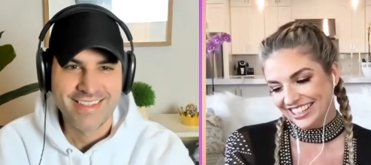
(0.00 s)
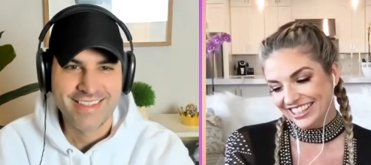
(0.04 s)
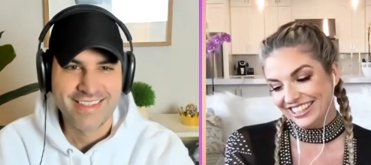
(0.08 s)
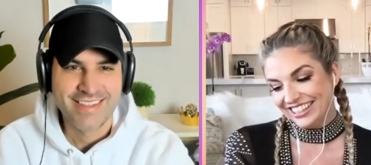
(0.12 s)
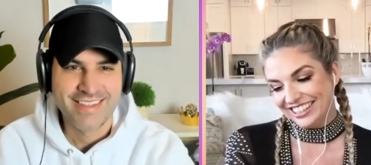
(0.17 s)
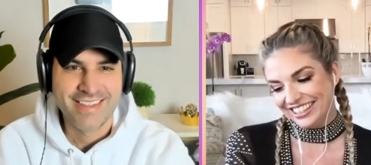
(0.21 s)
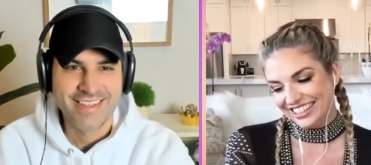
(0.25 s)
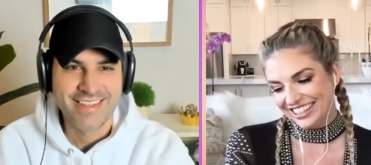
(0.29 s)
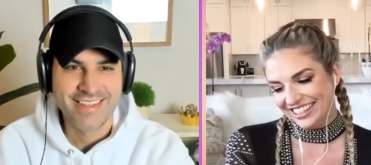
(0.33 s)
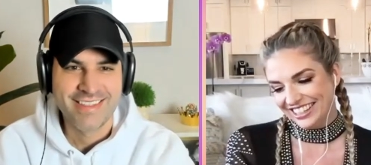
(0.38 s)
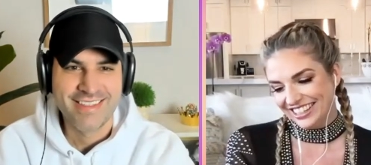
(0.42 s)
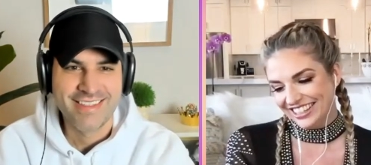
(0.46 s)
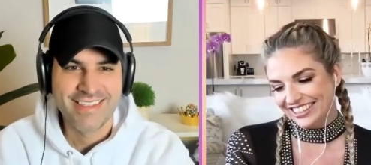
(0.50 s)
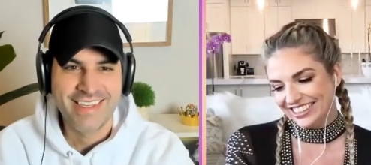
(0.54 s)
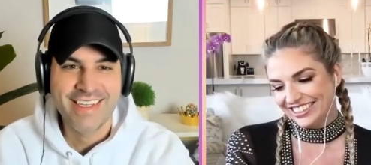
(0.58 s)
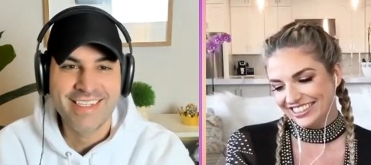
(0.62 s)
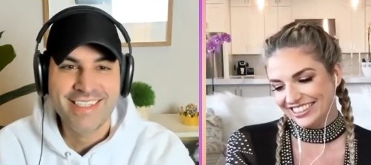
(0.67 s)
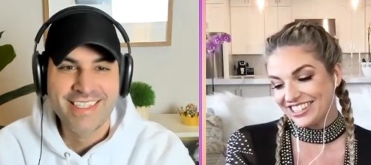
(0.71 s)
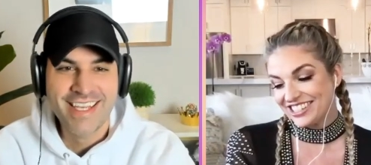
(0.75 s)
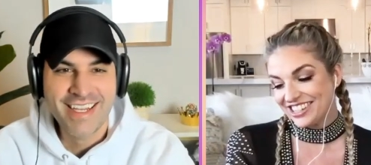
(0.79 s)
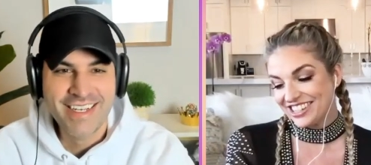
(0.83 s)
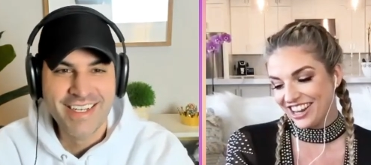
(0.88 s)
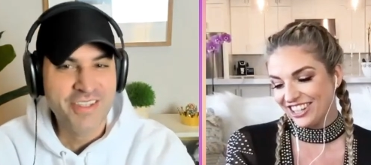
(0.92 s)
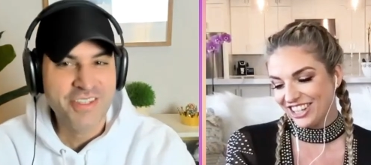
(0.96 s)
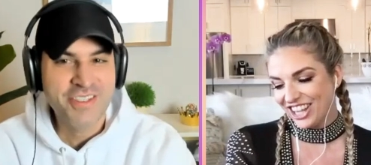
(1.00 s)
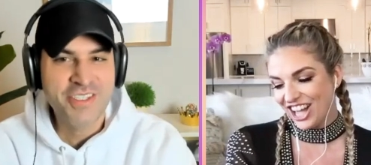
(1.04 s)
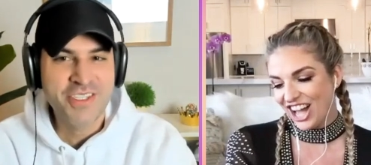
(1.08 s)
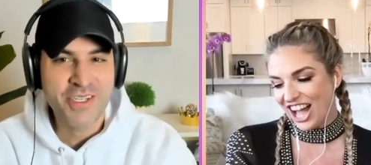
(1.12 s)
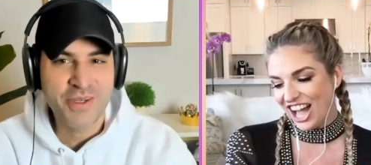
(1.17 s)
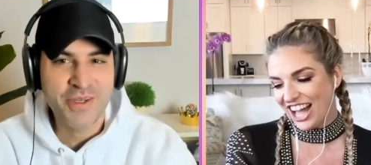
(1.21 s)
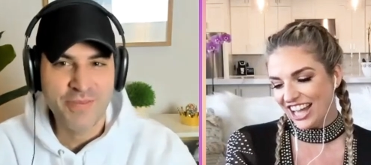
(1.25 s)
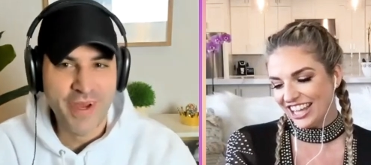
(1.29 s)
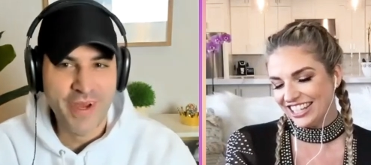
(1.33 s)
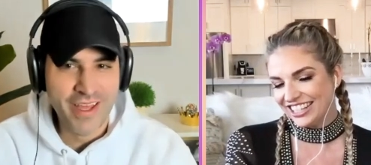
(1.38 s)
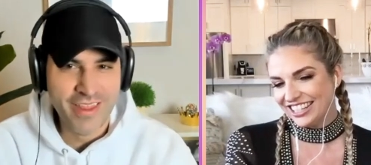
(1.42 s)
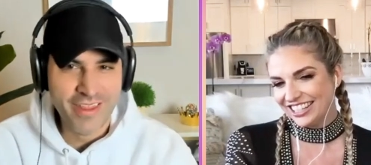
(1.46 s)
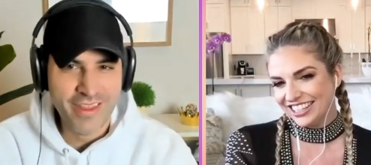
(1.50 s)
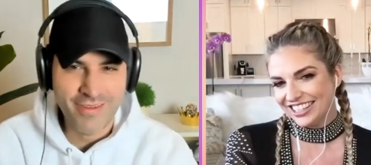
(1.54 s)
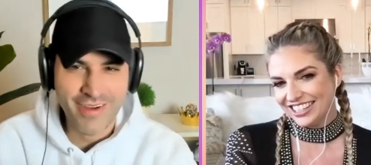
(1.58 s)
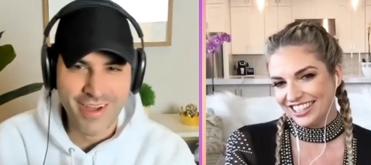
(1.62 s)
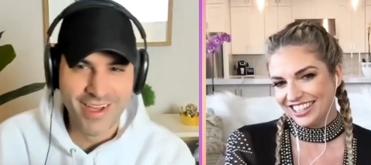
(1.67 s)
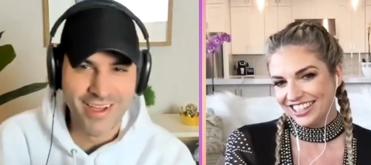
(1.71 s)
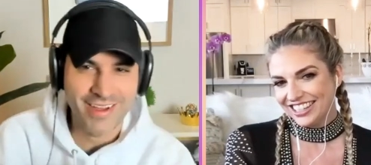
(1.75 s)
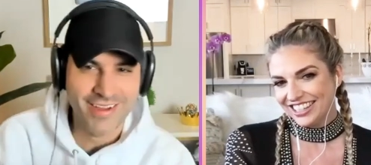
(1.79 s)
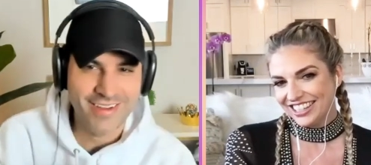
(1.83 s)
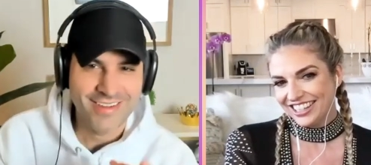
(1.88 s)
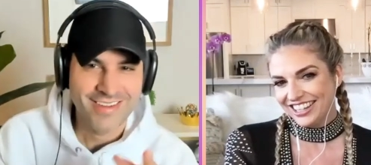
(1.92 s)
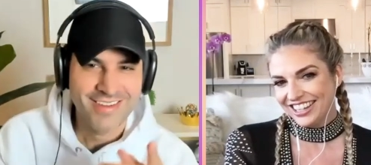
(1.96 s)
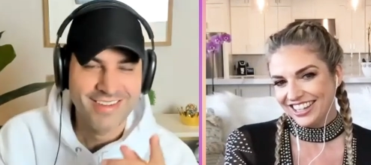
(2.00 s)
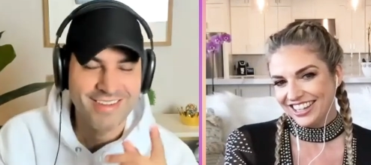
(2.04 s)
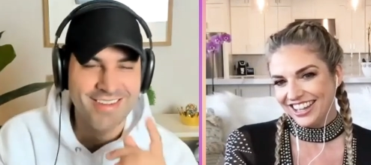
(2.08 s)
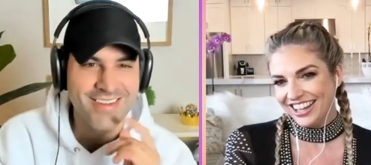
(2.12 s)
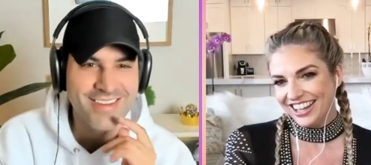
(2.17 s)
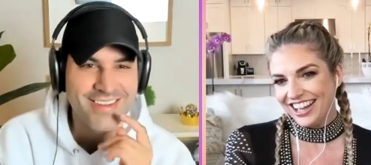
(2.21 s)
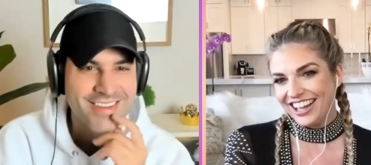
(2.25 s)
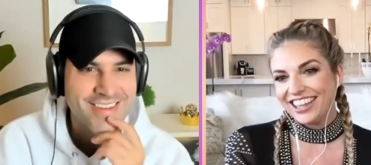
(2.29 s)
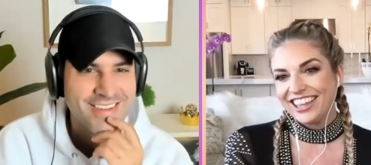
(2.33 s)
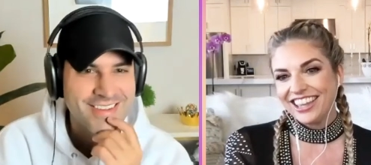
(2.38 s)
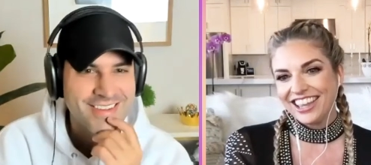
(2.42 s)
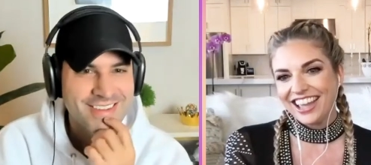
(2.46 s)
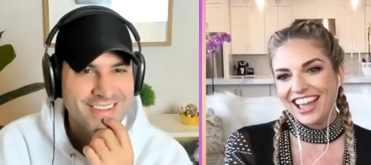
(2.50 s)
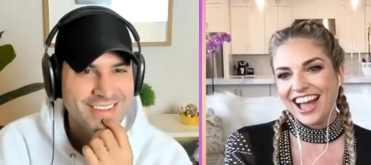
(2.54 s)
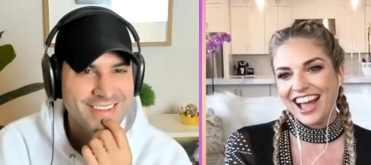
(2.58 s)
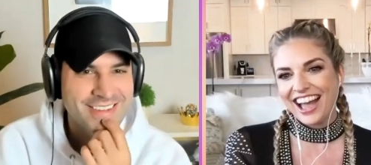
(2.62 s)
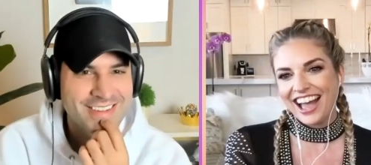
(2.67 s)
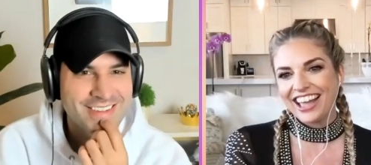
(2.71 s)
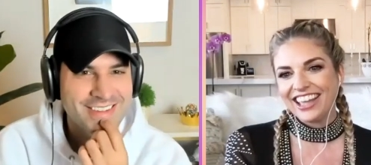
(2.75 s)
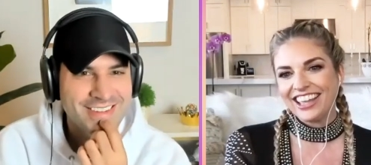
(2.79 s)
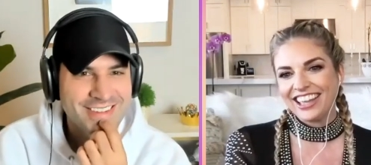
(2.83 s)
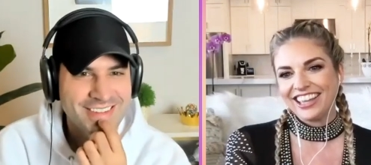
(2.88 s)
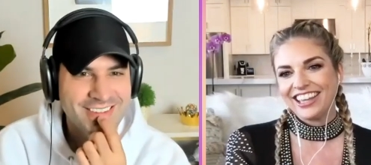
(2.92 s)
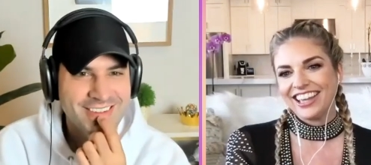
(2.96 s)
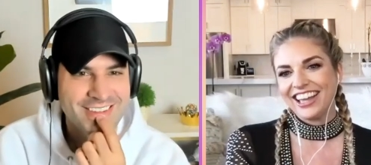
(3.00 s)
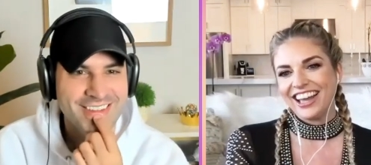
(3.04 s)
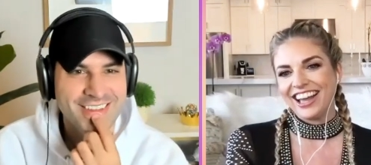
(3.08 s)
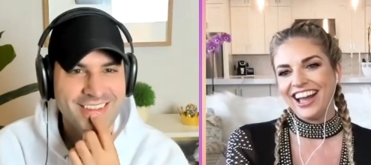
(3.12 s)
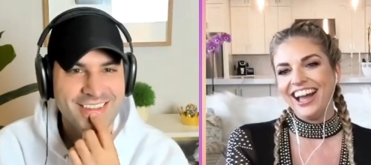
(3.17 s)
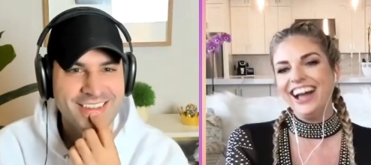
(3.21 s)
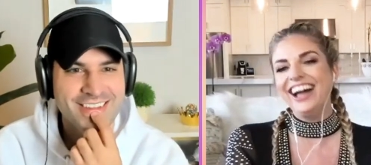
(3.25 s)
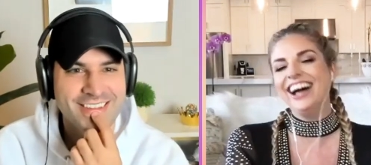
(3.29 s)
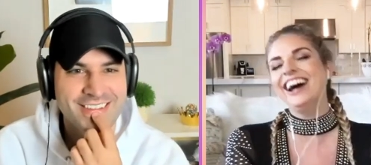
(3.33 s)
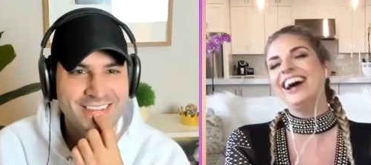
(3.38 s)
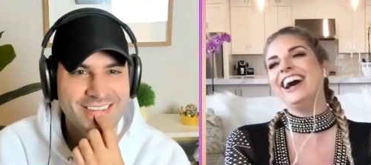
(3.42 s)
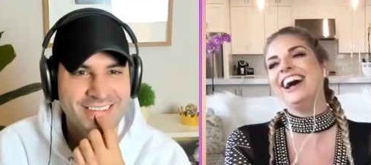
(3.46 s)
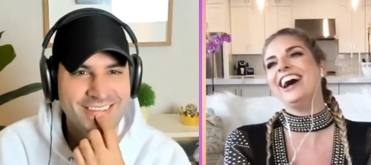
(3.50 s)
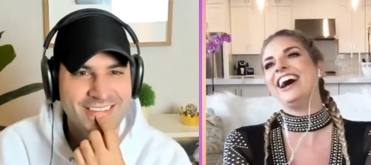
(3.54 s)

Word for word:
Speaker 1: Uh, it's on YouTube, lot. by the way. Uh, yeah, yeah, yeah.